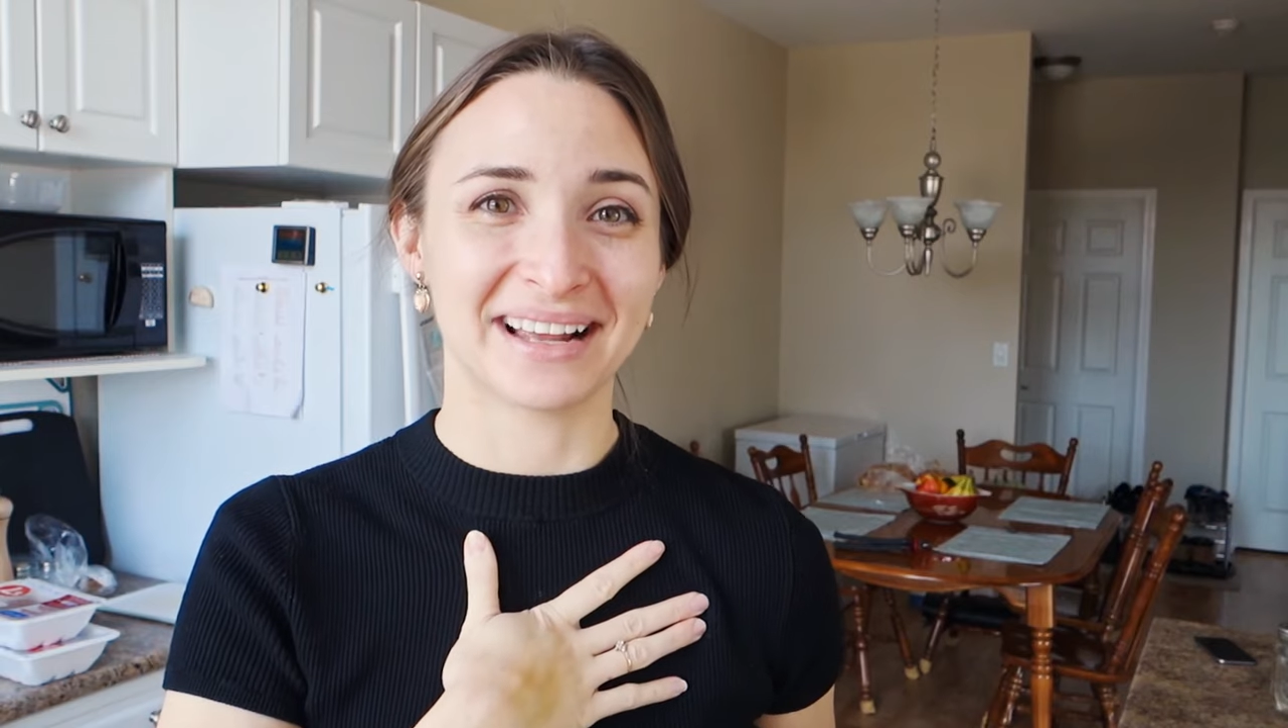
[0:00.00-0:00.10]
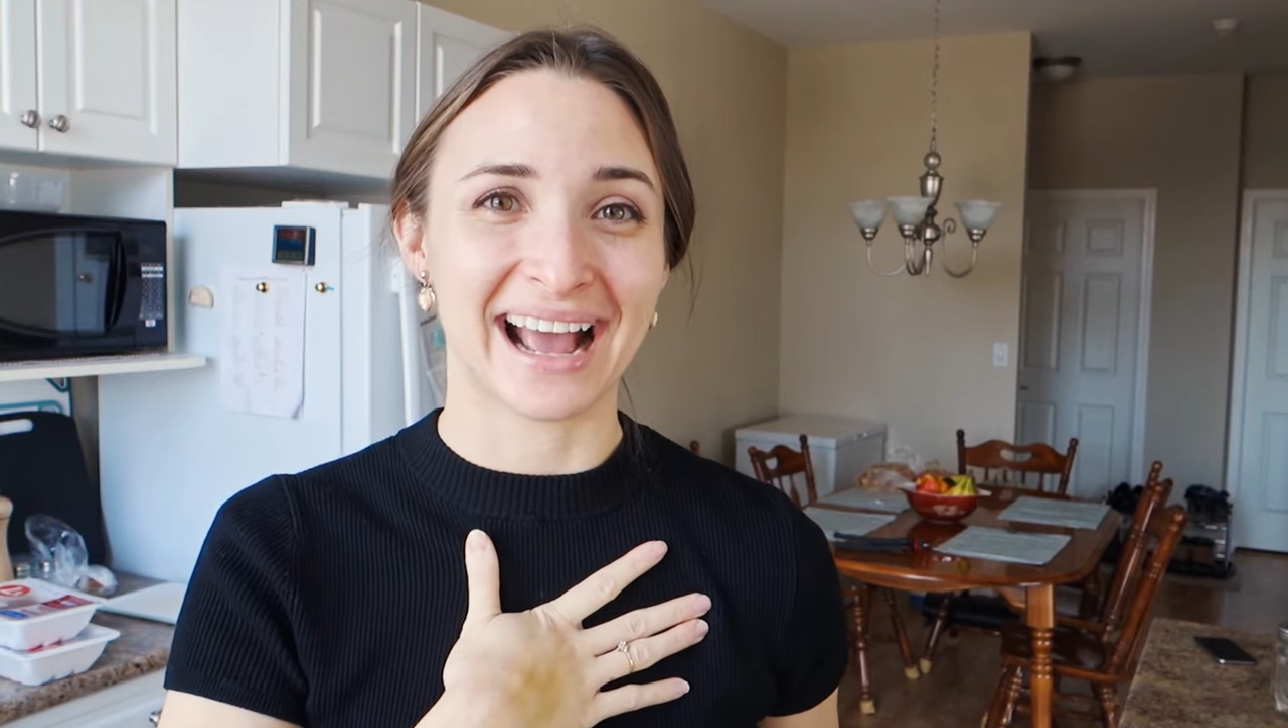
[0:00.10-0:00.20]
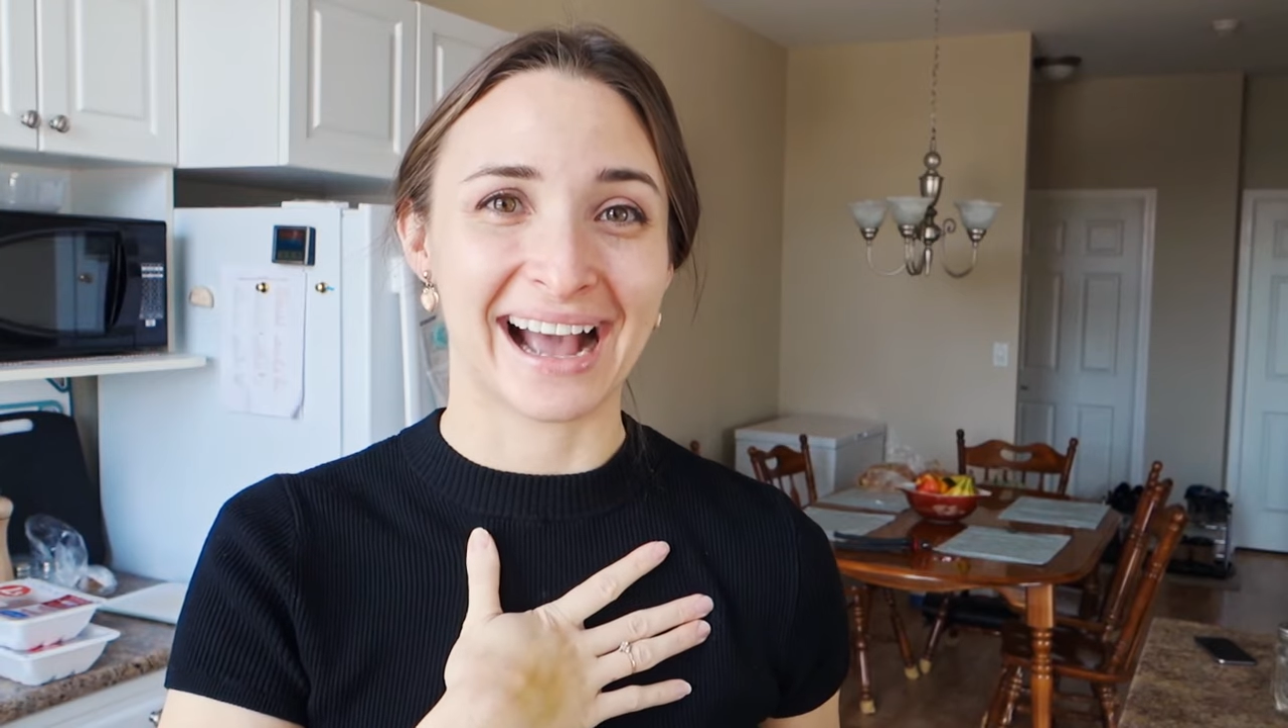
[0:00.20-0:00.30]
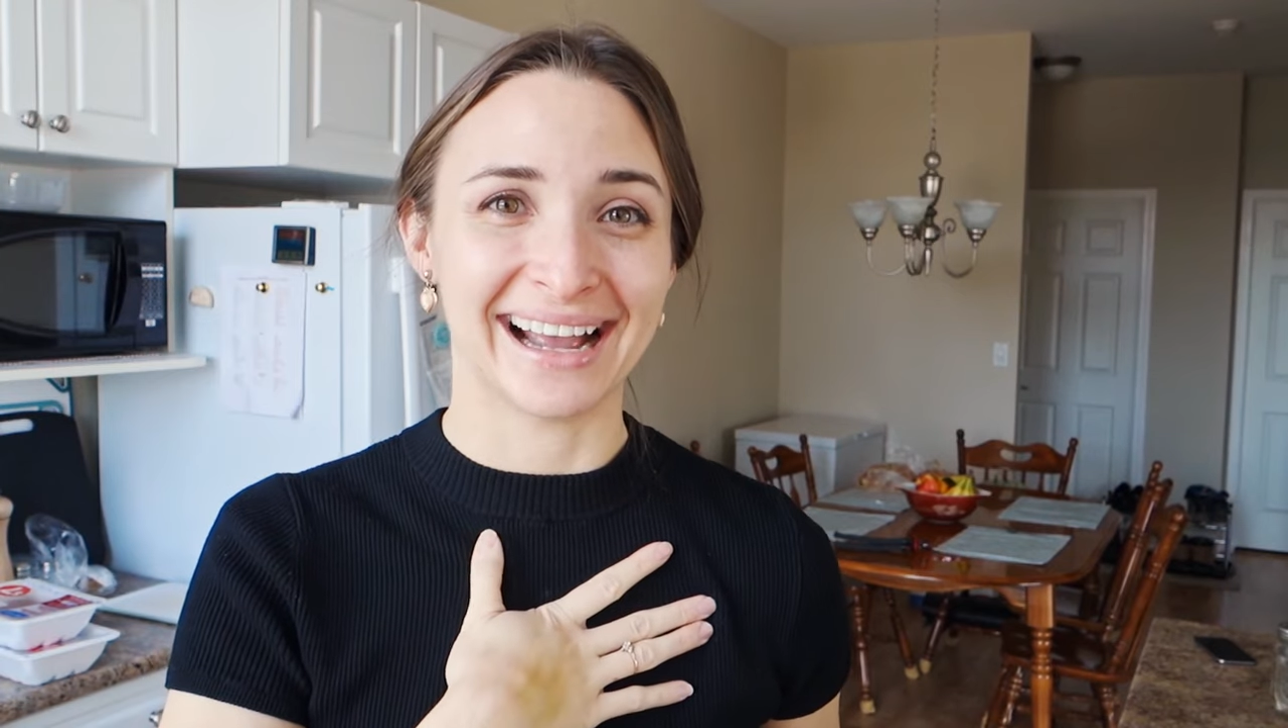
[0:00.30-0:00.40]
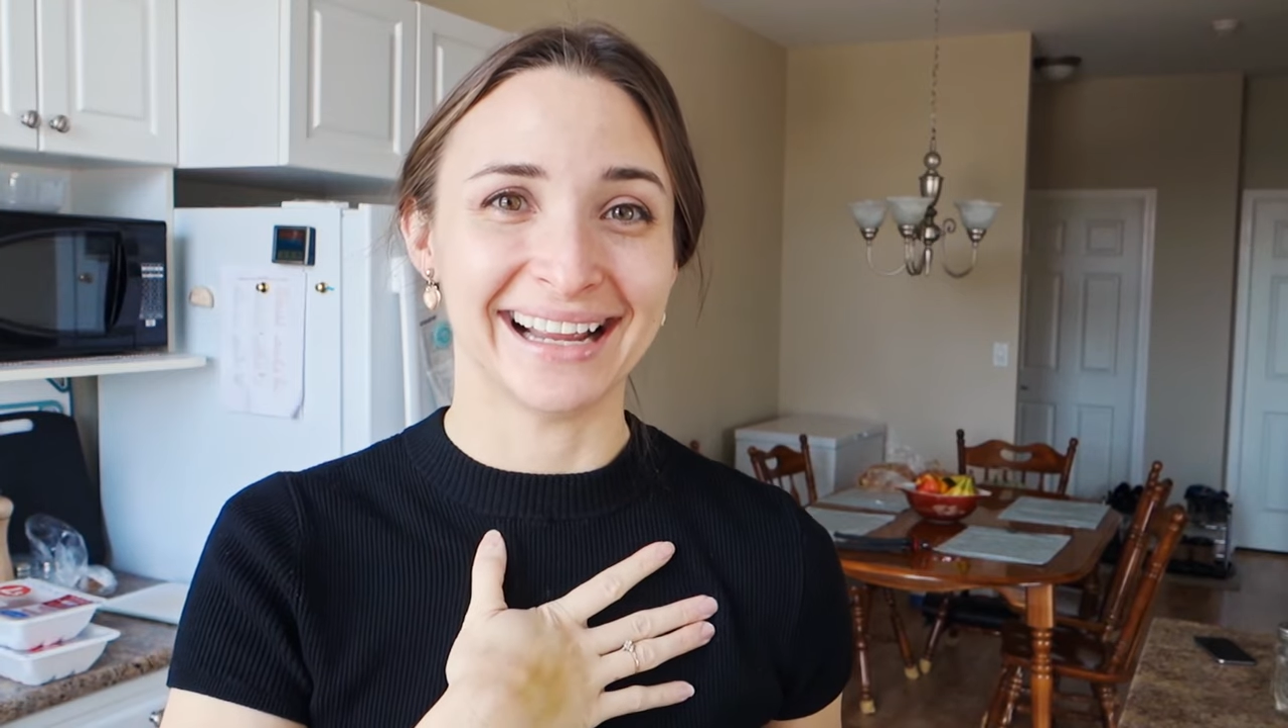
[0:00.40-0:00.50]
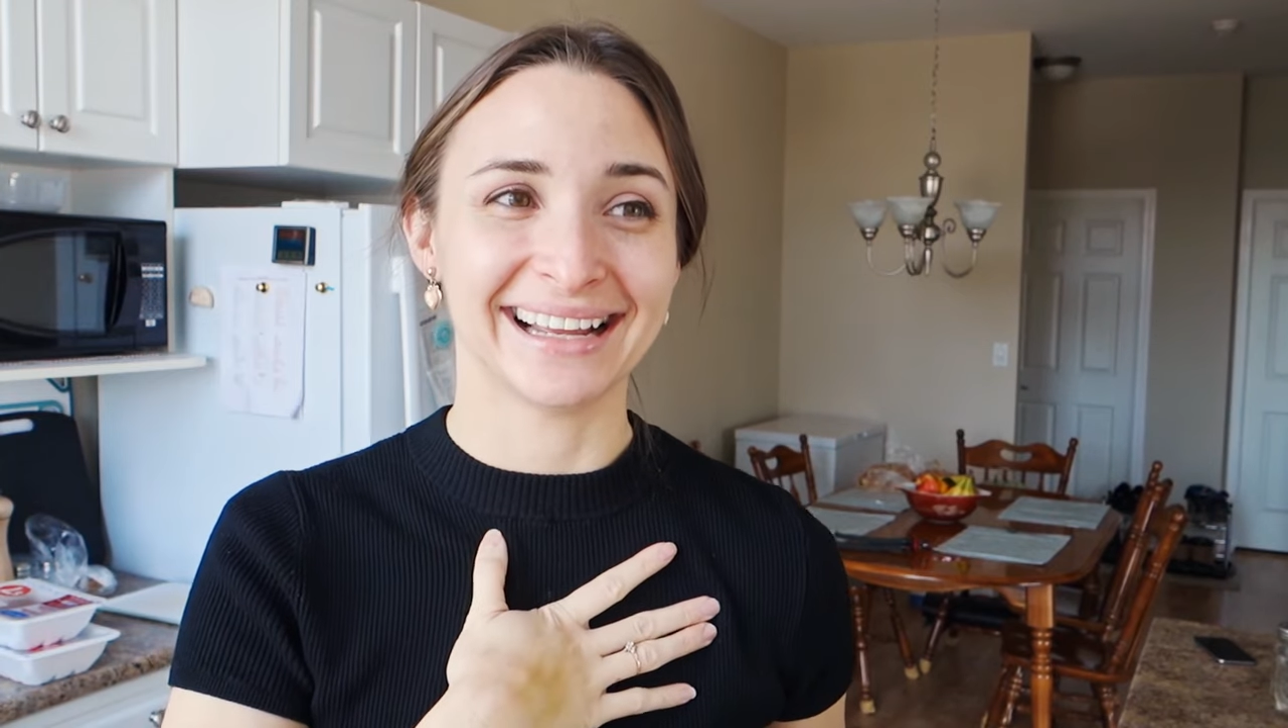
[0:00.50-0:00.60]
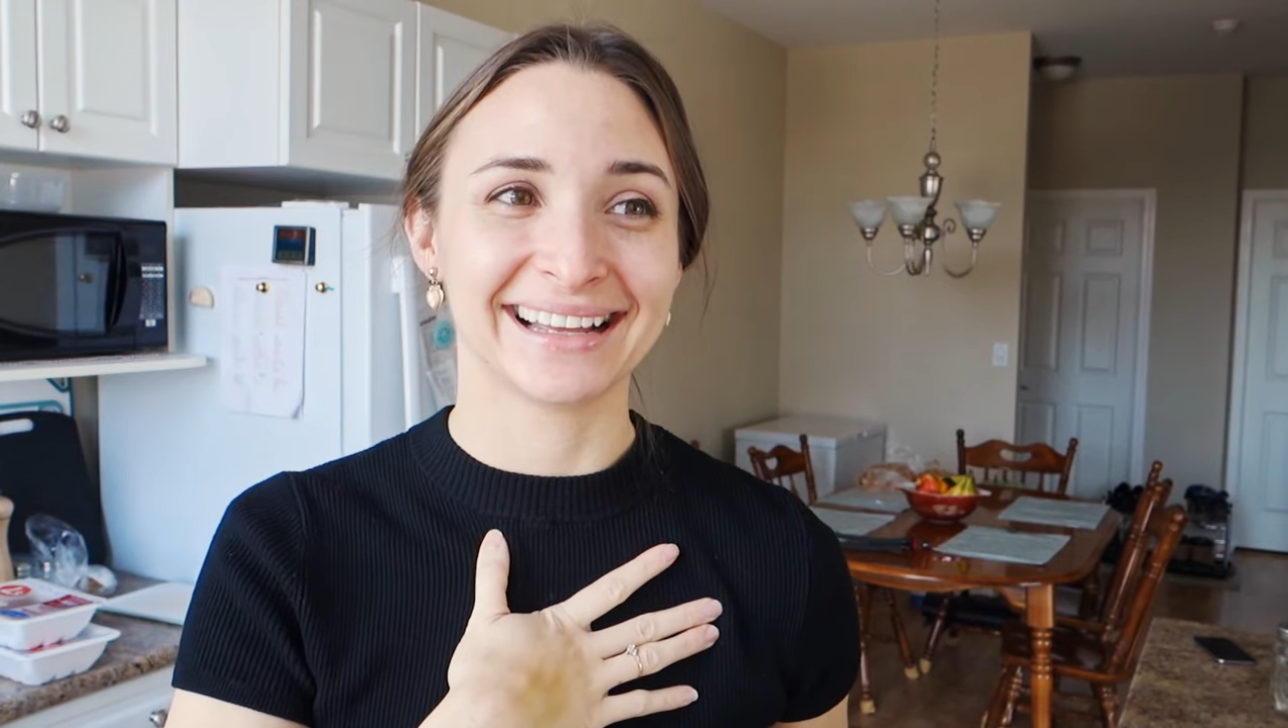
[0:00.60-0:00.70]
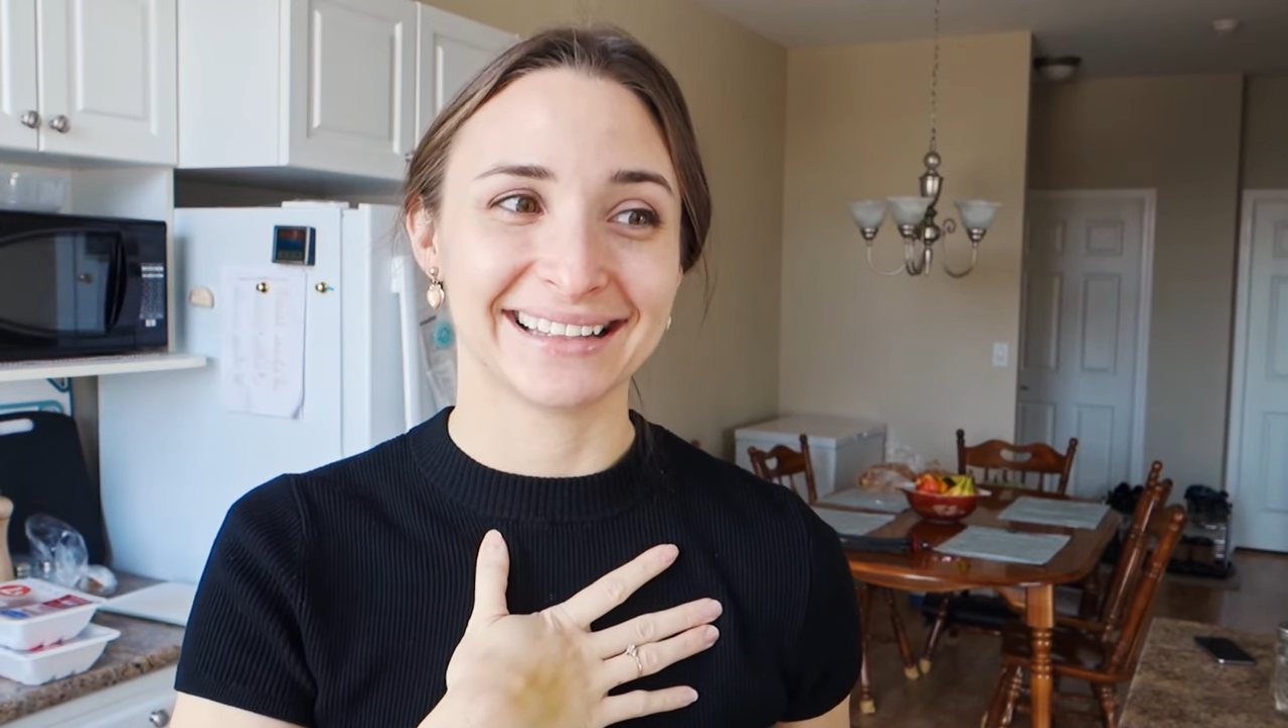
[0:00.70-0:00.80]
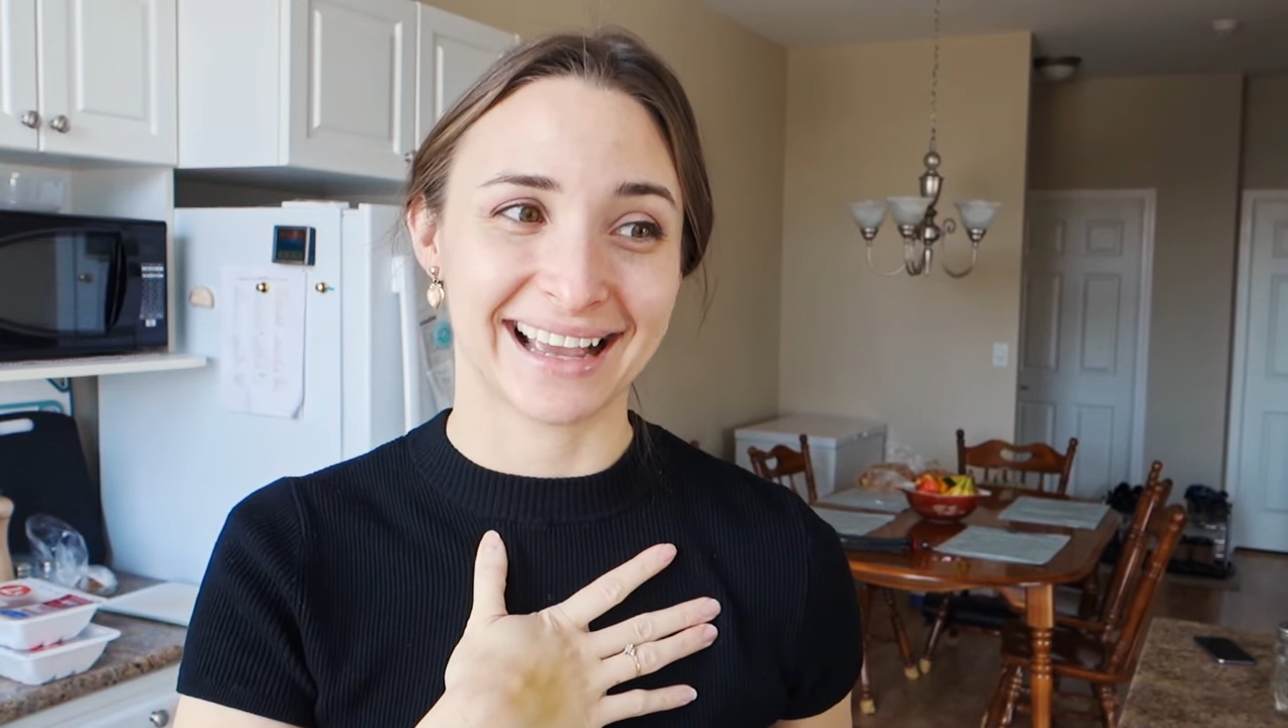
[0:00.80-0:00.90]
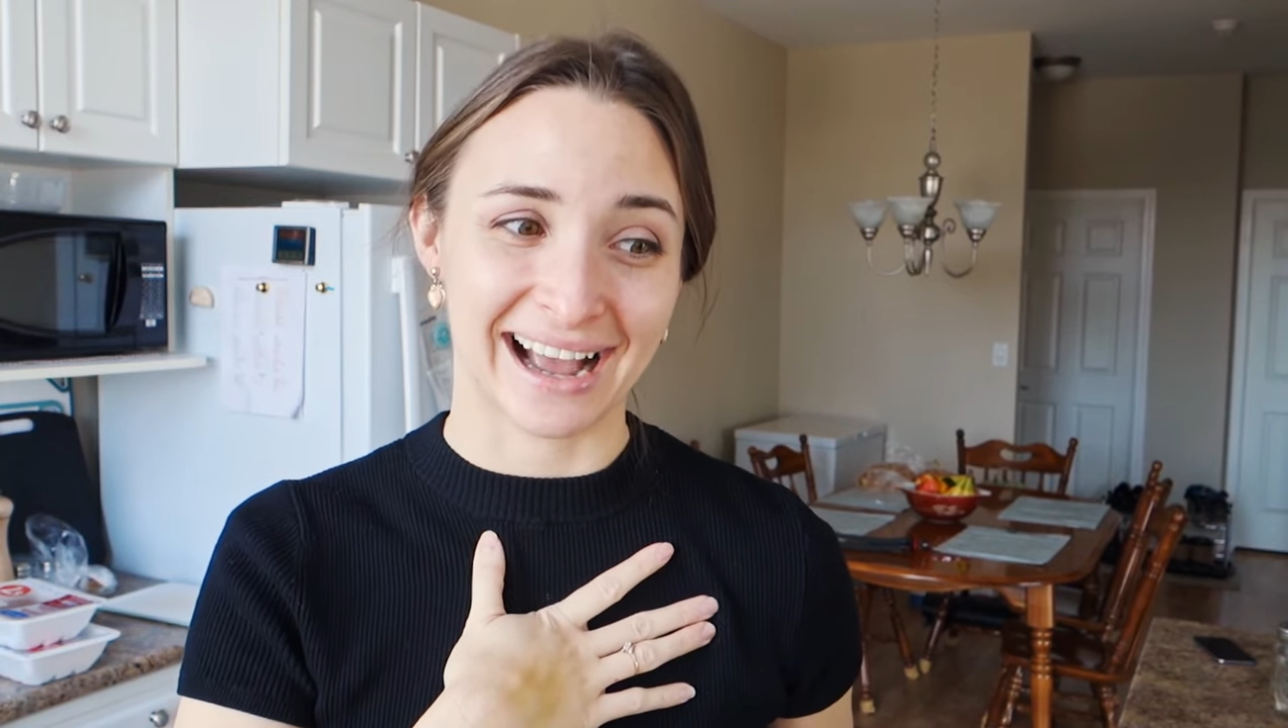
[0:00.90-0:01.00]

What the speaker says: but I